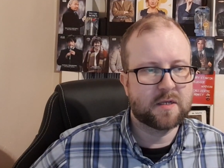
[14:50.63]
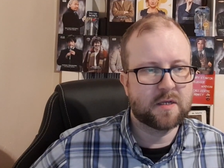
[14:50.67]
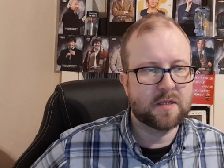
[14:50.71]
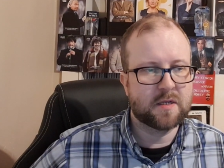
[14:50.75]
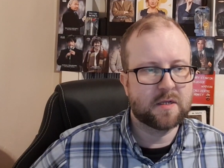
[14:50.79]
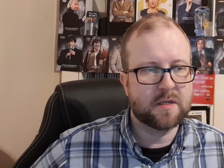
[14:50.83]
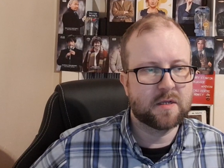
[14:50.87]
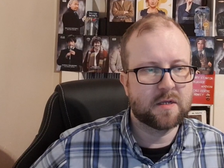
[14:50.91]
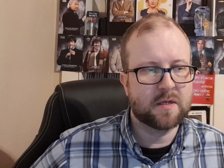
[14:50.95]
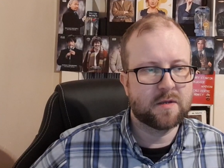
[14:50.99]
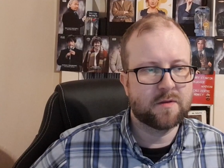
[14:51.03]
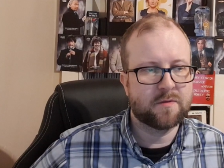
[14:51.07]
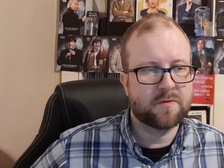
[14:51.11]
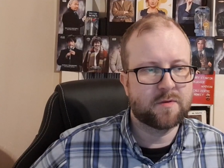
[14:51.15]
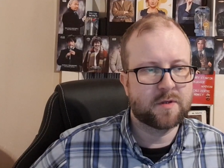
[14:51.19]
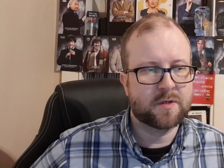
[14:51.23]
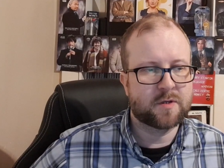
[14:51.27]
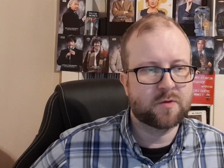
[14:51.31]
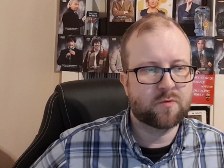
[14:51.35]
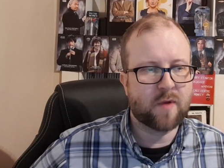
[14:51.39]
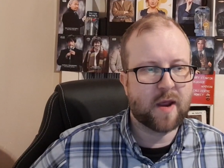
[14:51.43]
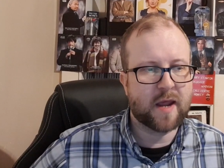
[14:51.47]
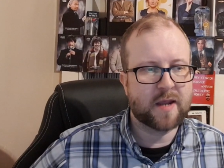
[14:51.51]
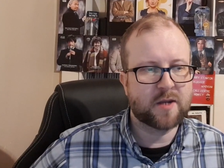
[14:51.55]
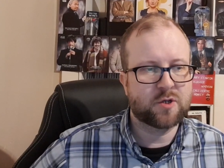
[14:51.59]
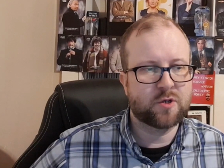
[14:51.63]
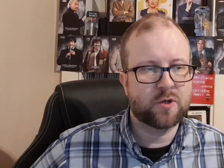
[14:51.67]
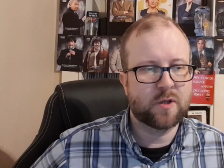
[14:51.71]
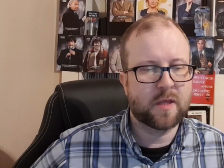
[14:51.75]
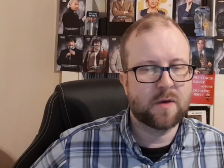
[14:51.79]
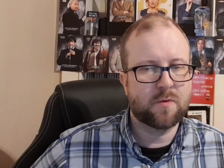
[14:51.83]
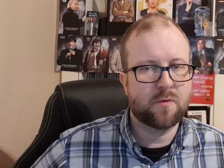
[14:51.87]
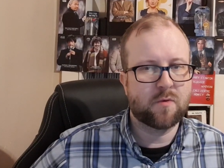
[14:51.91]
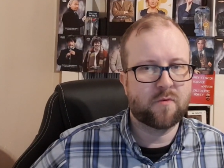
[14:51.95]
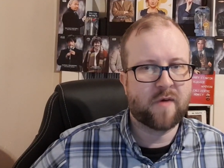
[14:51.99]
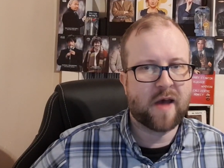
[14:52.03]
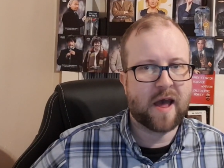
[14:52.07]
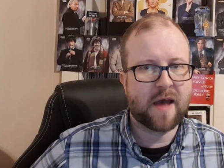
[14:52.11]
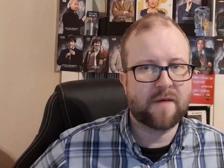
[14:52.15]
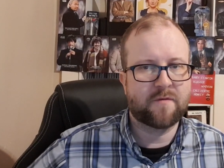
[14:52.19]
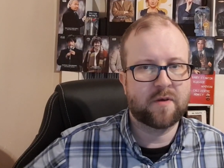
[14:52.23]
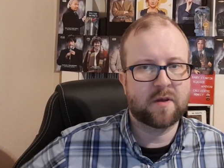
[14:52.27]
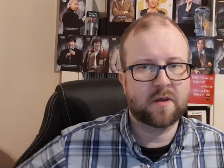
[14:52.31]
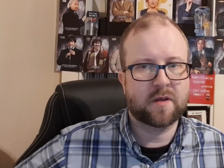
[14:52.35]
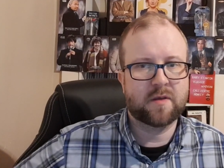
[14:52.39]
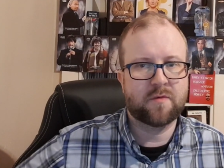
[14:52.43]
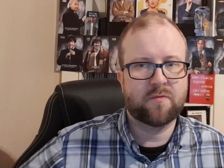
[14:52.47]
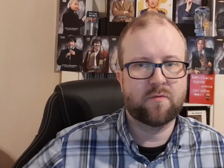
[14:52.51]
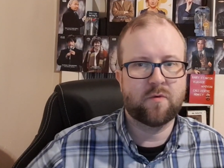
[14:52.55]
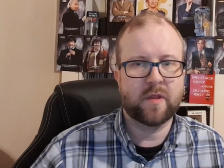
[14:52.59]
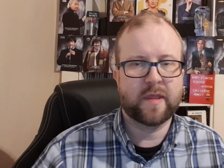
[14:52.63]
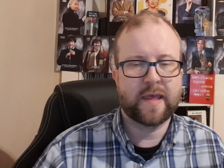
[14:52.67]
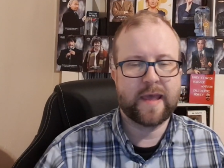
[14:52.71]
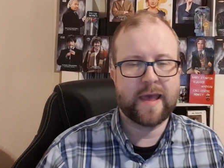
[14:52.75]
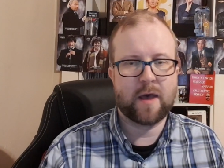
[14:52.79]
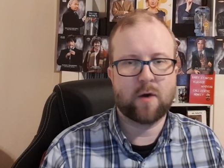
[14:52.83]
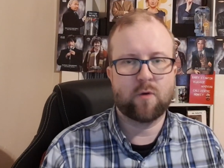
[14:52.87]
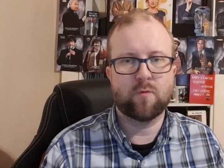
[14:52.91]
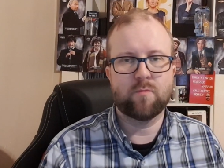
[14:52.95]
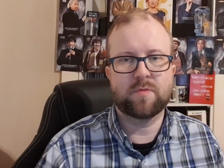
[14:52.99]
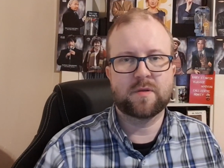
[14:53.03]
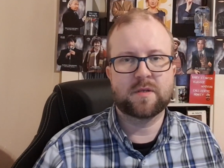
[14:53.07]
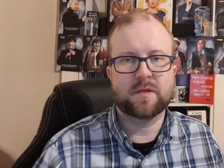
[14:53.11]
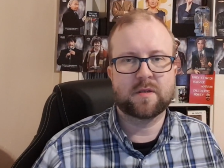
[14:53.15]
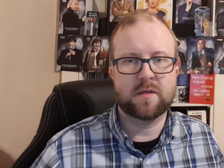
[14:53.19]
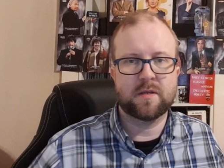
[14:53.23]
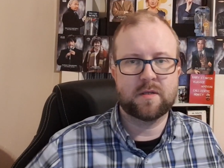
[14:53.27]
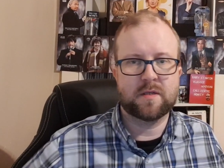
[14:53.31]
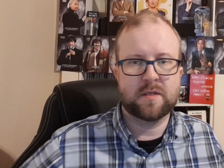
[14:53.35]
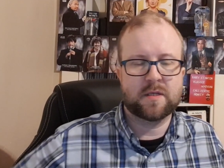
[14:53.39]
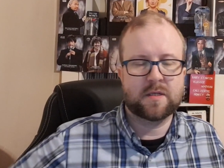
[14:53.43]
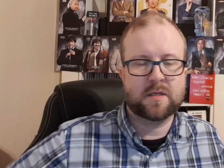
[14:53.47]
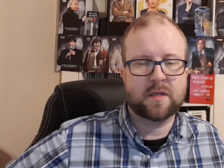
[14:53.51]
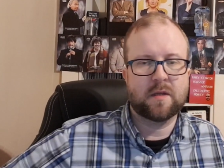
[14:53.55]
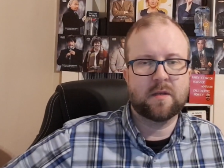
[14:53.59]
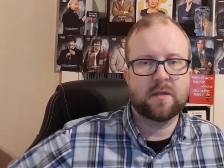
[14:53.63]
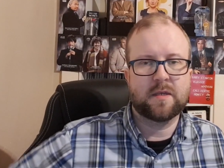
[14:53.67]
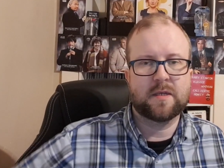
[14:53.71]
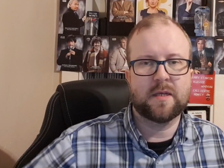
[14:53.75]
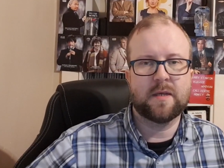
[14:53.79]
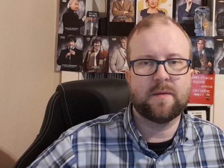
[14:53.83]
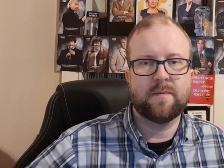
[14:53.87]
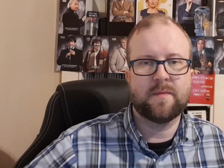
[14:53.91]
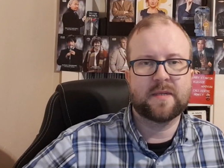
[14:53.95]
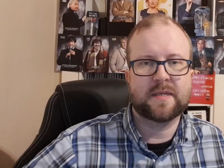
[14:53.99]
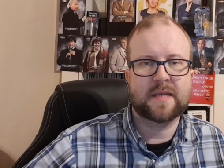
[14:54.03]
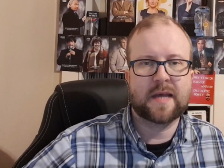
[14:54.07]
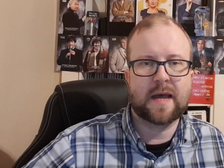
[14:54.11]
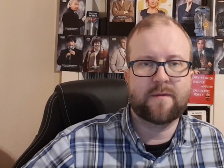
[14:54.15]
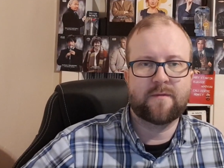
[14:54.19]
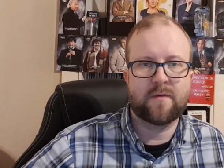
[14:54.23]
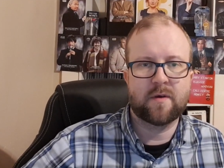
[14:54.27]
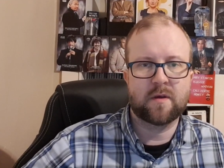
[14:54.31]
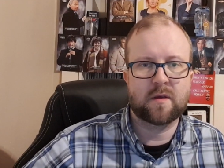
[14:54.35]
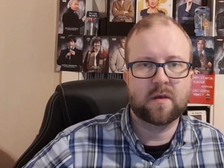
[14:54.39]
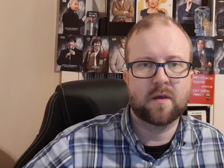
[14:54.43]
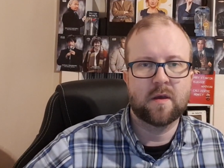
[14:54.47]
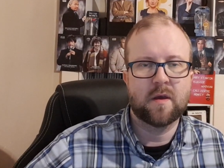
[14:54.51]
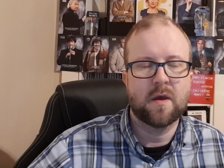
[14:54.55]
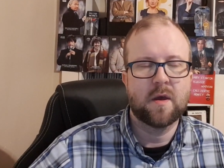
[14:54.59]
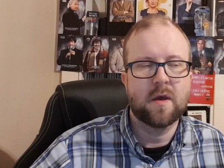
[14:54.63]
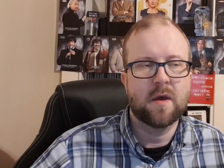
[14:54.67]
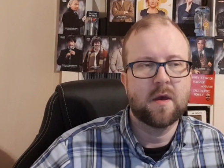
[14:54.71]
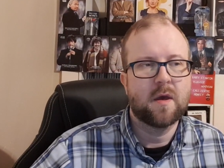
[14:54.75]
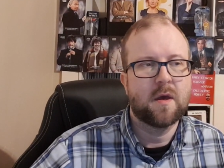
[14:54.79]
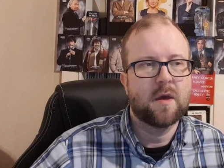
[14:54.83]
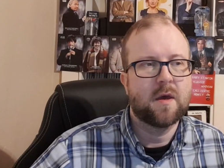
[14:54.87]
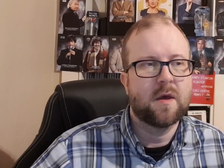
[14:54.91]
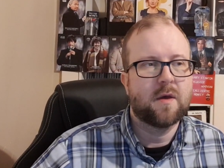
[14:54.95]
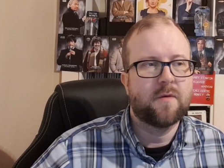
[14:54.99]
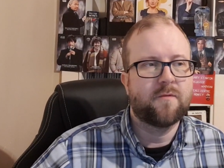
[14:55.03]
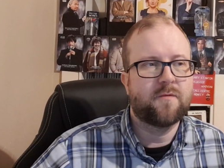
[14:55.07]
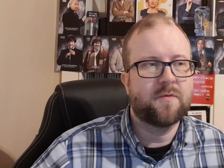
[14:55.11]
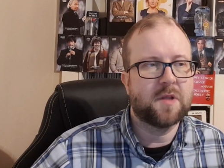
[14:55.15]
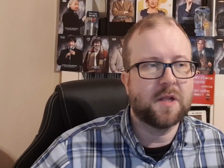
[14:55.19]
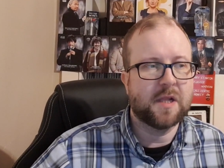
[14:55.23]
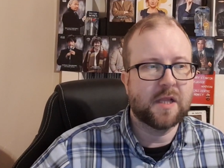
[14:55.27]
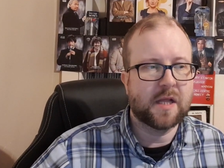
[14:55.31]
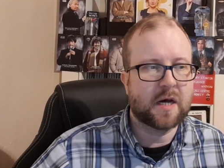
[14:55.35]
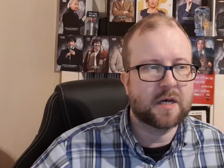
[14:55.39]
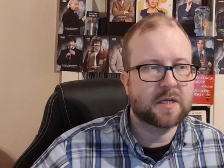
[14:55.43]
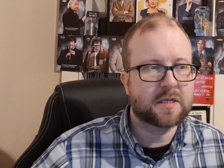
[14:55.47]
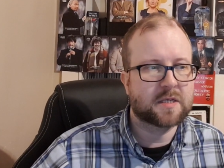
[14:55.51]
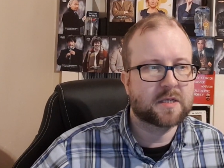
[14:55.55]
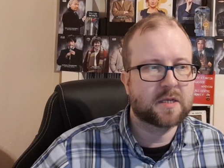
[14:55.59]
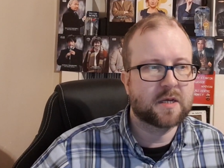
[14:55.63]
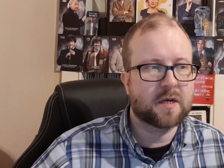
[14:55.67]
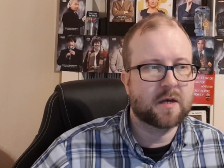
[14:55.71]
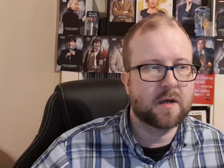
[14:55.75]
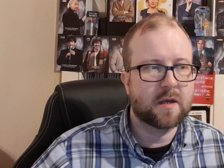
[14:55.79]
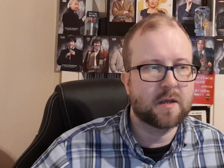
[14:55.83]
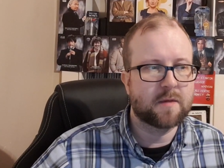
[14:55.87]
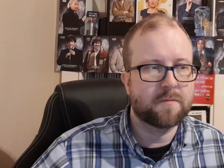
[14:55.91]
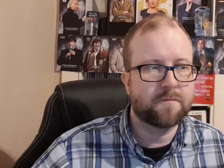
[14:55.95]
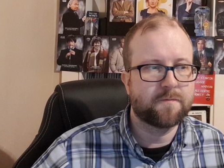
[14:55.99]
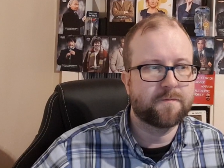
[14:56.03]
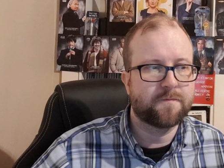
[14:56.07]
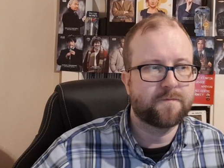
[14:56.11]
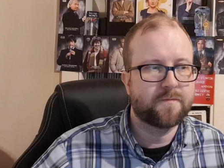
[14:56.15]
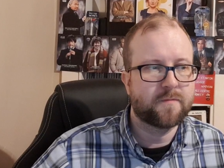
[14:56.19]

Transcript: He, the direction there with Havoc really helps because the stunt team is Havoc for the last time